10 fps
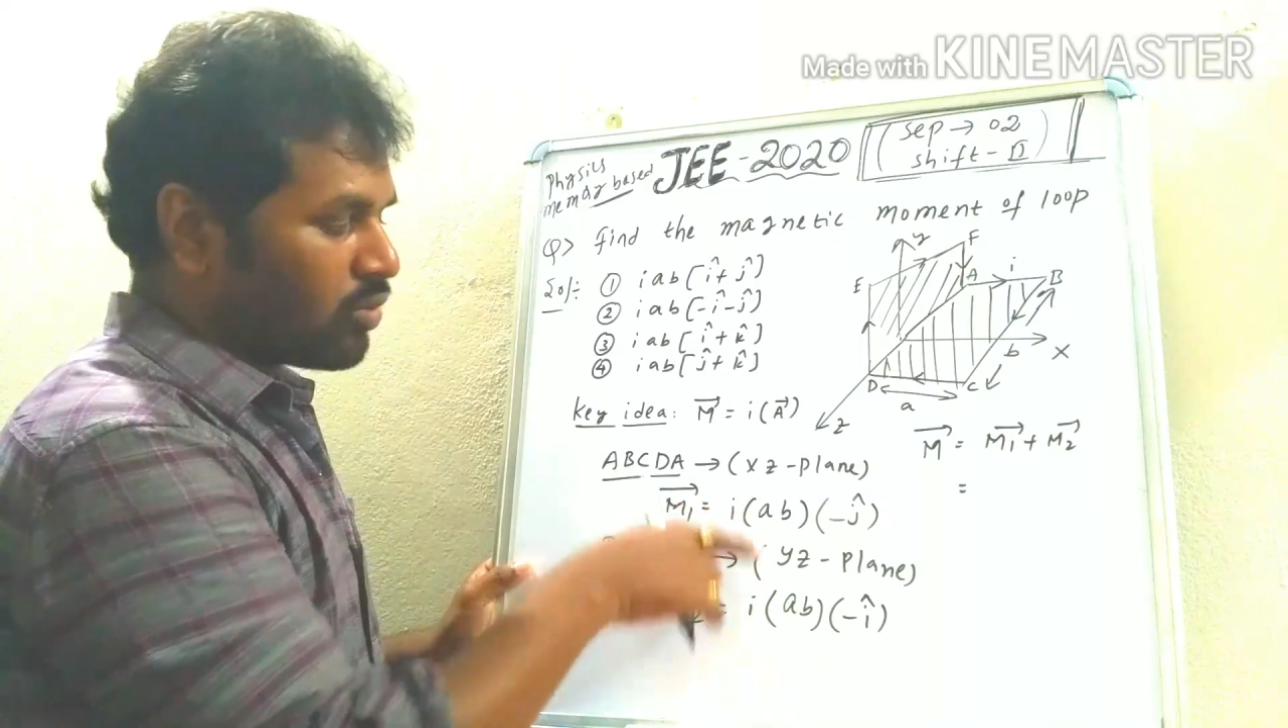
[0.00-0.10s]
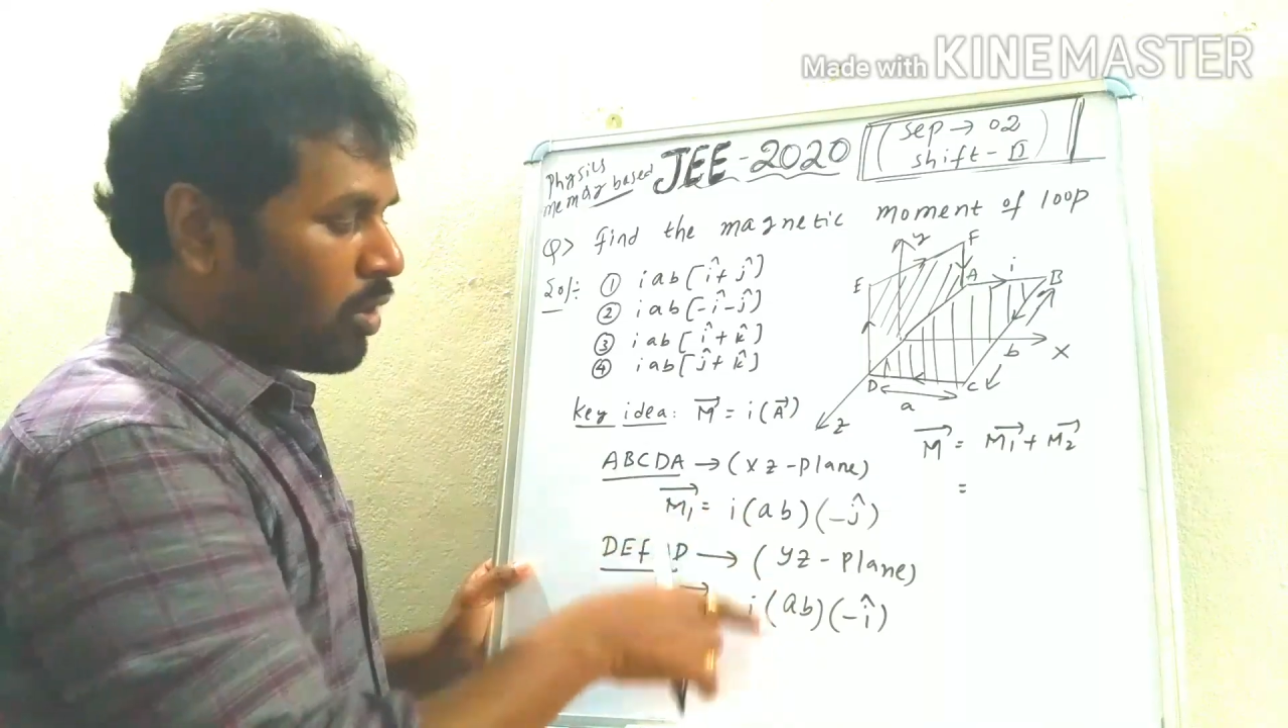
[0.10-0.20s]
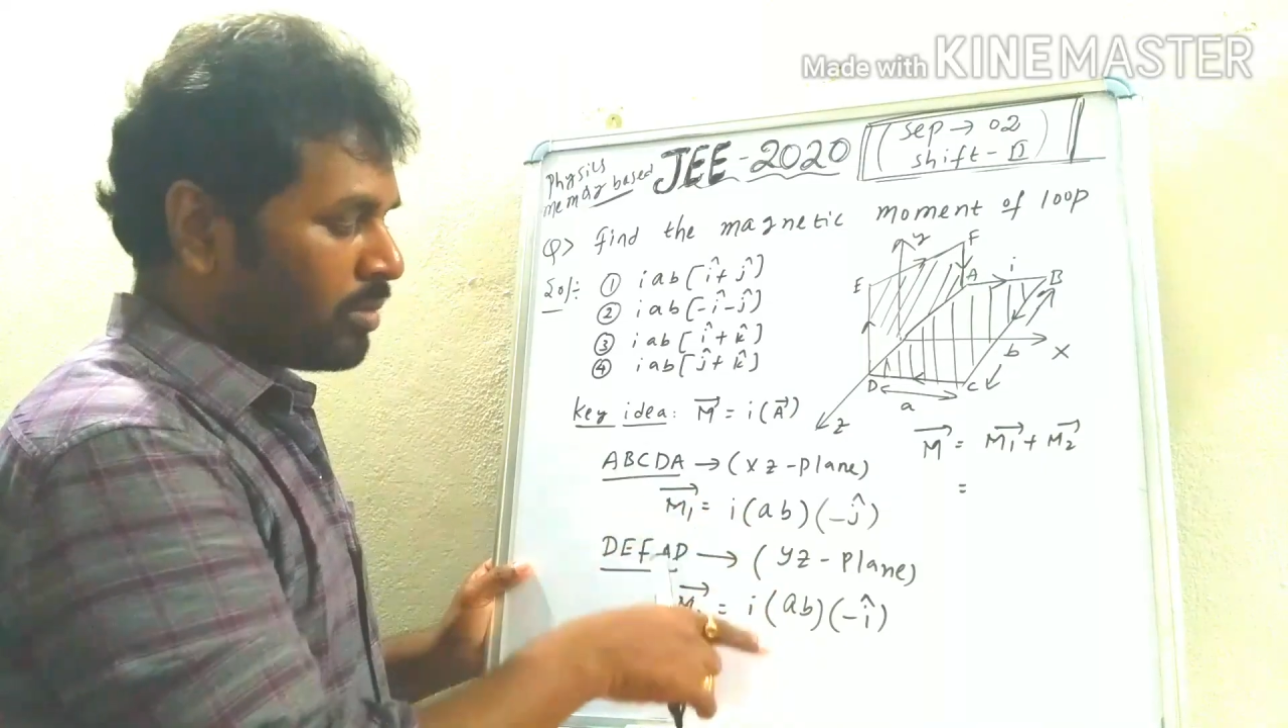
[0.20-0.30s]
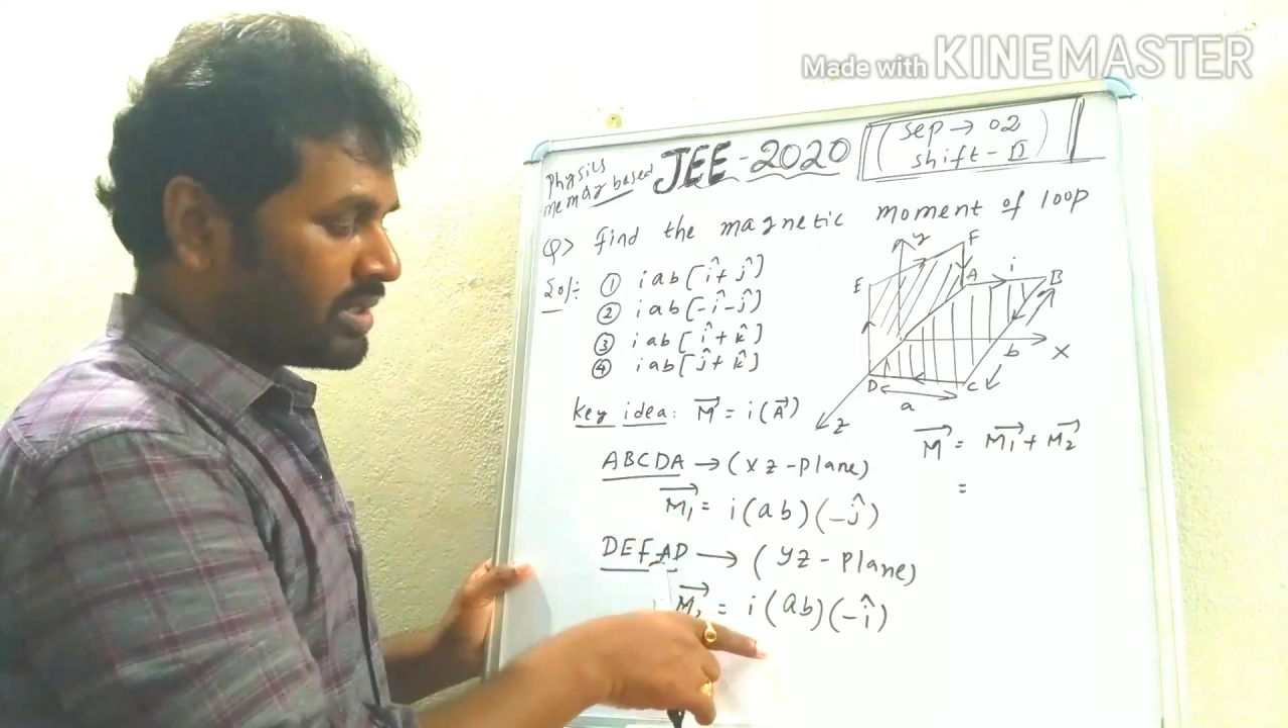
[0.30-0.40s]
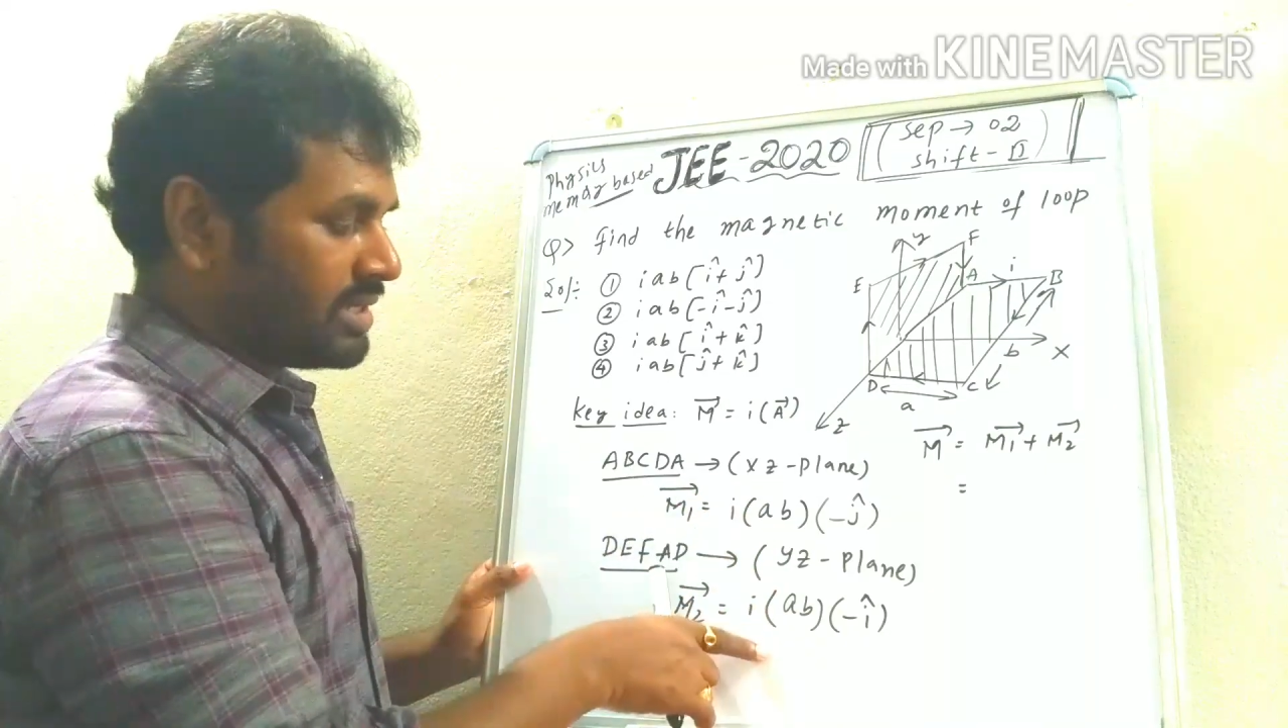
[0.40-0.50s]

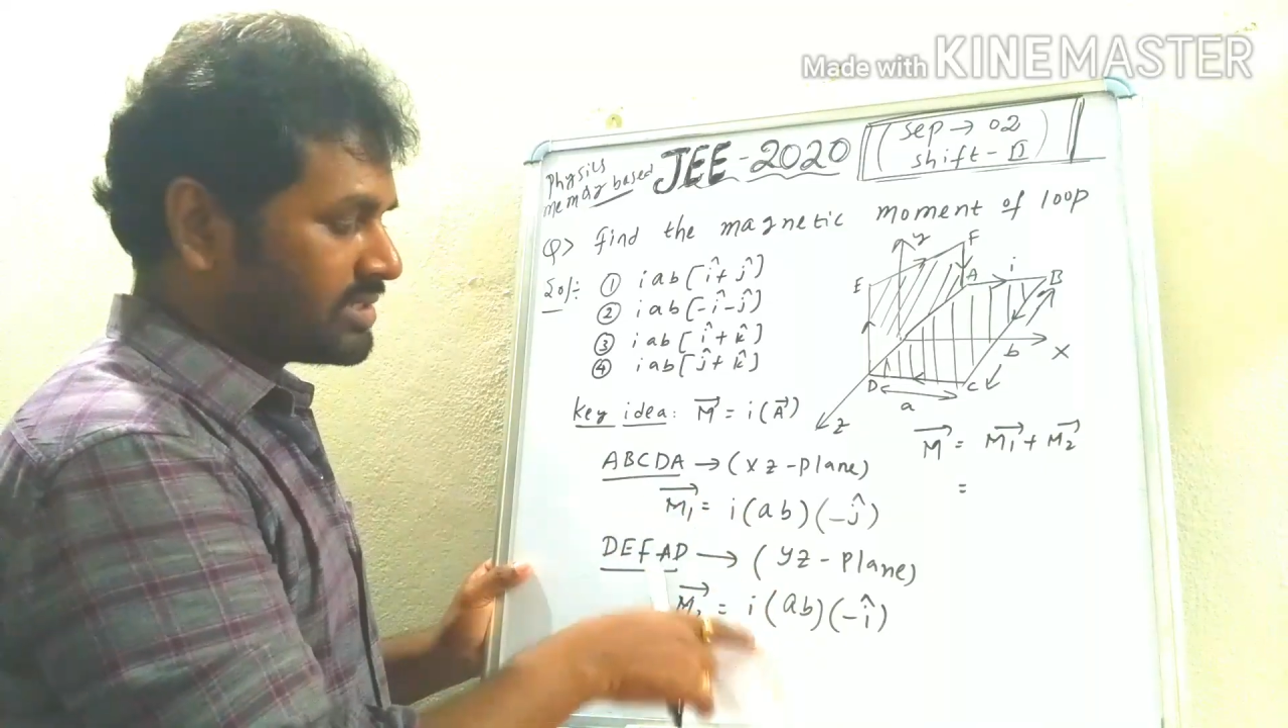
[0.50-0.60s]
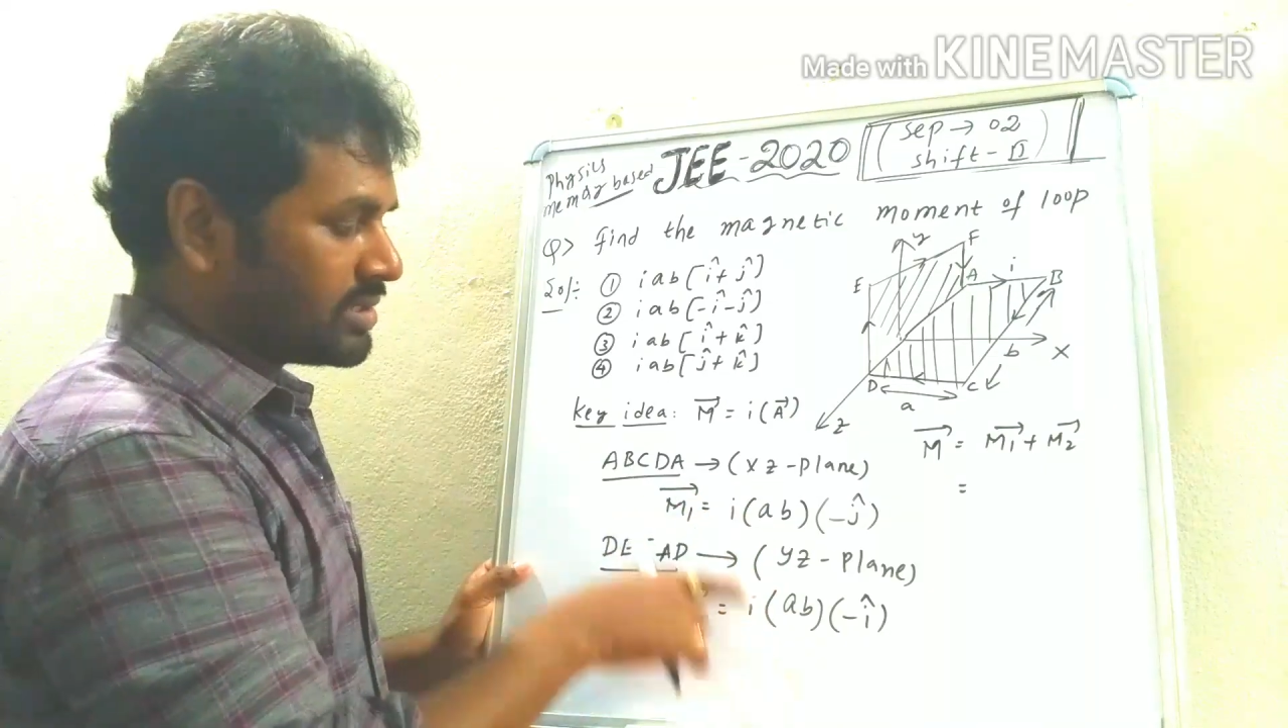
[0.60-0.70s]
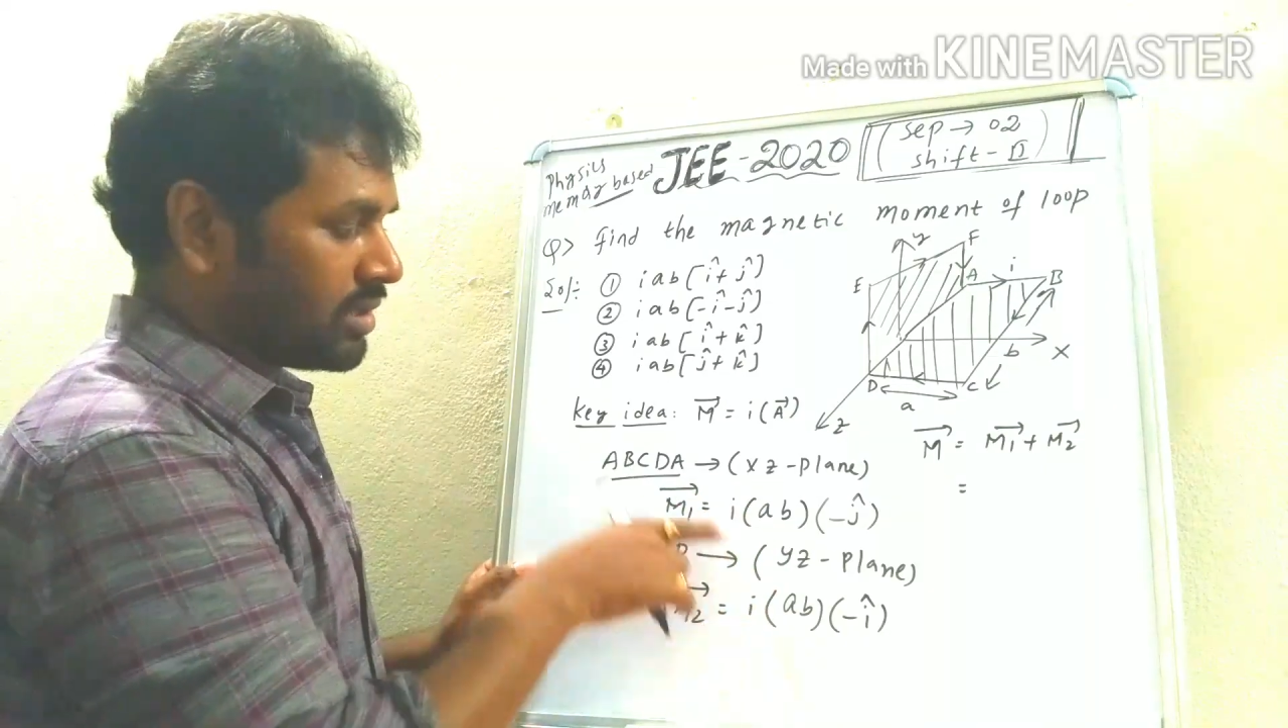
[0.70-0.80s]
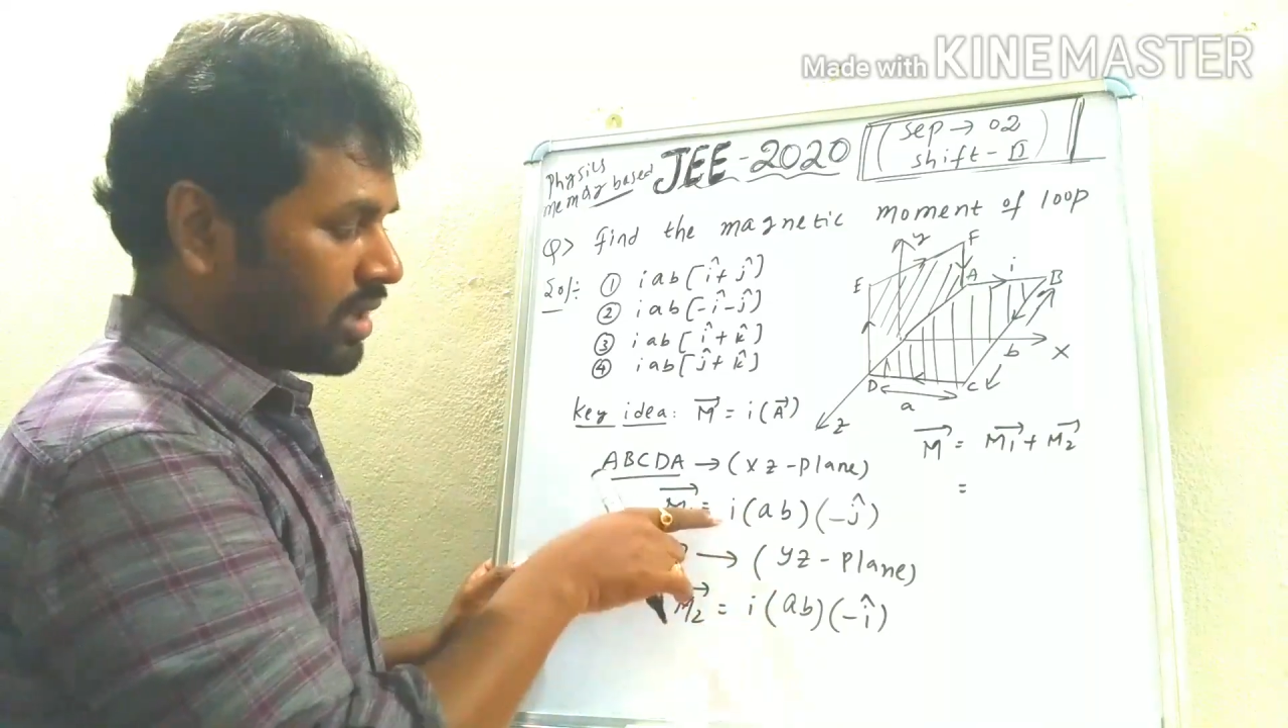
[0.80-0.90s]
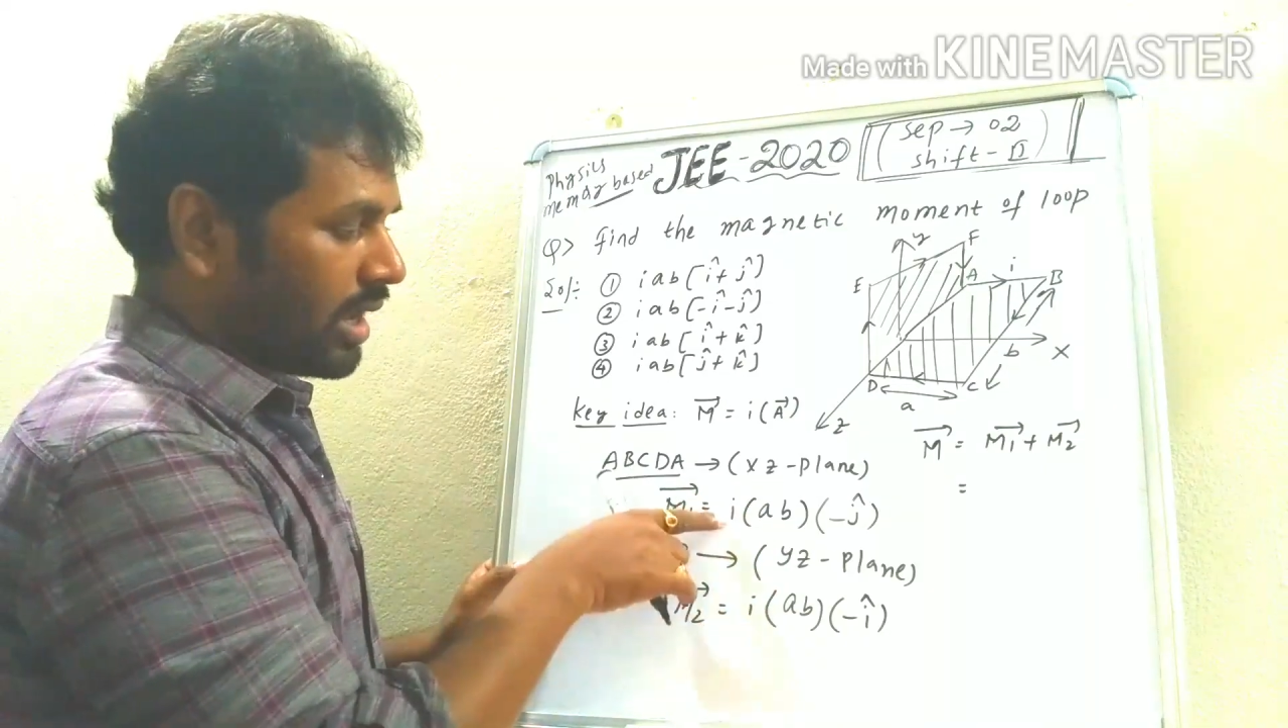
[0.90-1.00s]
common is